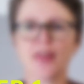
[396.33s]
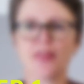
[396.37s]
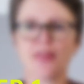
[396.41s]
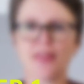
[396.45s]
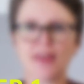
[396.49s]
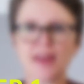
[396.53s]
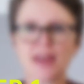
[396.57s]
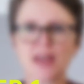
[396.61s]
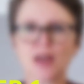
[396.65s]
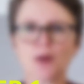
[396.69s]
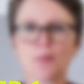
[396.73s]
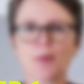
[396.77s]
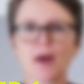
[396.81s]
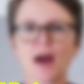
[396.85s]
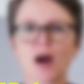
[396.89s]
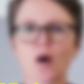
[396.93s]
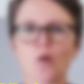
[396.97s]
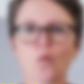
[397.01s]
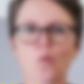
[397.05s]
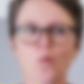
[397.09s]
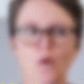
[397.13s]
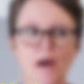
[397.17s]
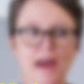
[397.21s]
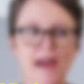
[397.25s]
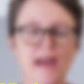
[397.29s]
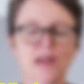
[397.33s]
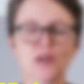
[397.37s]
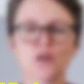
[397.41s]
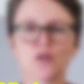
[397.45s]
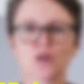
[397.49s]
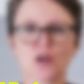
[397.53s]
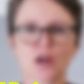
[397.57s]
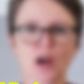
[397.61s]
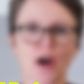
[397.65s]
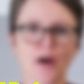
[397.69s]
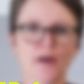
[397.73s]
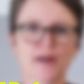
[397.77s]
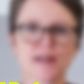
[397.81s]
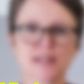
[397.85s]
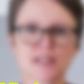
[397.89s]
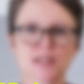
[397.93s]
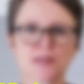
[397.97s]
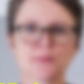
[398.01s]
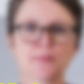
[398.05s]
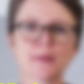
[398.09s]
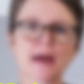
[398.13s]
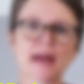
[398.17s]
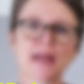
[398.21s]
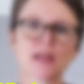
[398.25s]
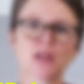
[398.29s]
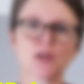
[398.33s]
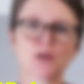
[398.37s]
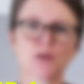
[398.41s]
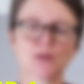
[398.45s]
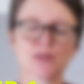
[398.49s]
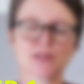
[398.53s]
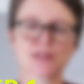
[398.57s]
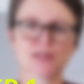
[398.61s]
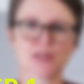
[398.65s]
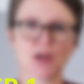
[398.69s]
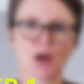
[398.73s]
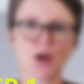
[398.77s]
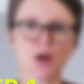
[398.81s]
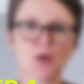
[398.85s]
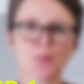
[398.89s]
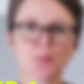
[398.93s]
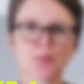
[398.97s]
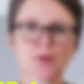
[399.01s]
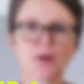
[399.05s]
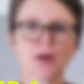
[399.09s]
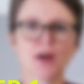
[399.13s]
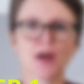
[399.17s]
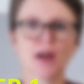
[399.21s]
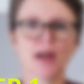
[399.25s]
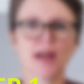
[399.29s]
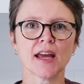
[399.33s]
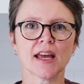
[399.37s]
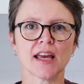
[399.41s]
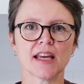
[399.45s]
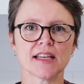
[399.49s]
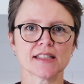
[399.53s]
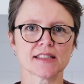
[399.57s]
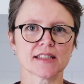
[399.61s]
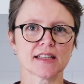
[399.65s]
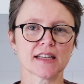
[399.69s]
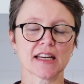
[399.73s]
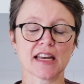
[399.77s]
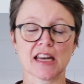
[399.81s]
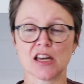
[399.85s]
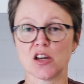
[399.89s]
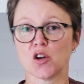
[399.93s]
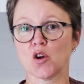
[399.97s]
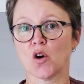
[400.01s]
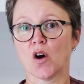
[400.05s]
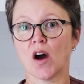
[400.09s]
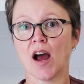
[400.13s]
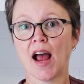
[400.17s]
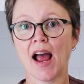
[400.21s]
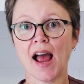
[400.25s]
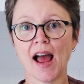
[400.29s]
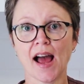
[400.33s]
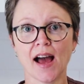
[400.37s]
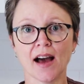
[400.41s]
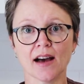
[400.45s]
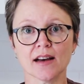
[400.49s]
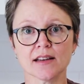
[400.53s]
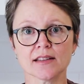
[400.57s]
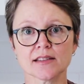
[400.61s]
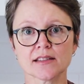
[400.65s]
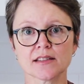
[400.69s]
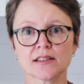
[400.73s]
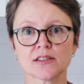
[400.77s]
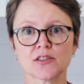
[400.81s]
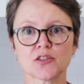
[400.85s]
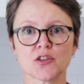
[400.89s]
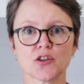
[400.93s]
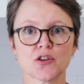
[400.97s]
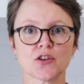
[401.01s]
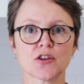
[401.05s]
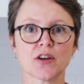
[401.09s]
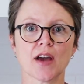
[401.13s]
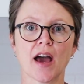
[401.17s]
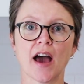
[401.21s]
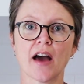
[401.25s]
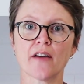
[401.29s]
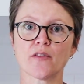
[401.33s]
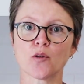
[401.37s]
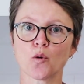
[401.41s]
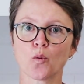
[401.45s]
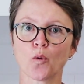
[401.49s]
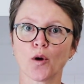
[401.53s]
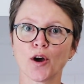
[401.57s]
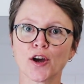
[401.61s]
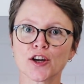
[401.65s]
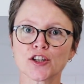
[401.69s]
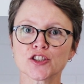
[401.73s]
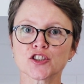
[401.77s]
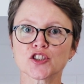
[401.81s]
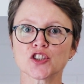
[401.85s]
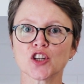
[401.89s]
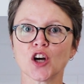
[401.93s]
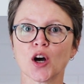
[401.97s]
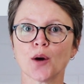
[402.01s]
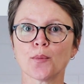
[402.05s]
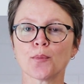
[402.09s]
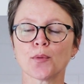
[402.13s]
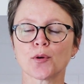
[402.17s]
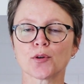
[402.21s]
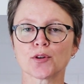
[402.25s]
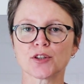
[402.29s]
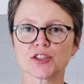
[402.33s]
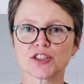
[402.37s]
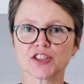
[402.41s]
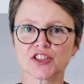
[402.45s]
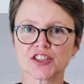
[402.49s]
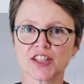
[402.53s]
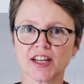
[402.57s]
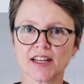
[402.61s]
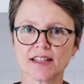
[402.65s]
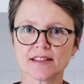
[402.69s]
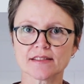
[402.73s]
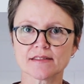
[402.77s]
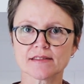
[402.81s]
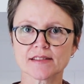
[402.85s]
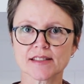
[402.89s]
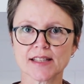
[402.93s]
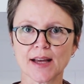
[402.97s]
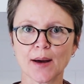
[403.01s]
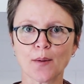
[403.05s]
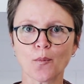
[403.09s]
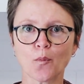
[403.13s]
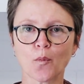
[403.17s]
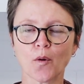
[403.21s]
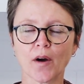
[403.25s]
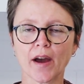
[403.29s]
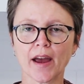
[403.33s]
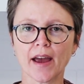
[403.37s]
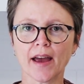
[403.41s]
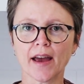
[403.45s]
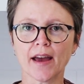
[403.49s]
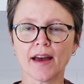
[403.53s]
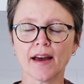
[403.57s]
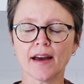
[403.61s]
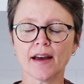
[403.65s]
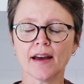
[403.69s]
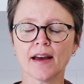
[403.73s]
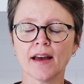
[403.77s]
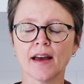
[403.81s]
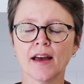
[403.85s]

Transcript: Think about where you're going to make your soap. Is it in your house? Do you have a workshop or a shed somewhere?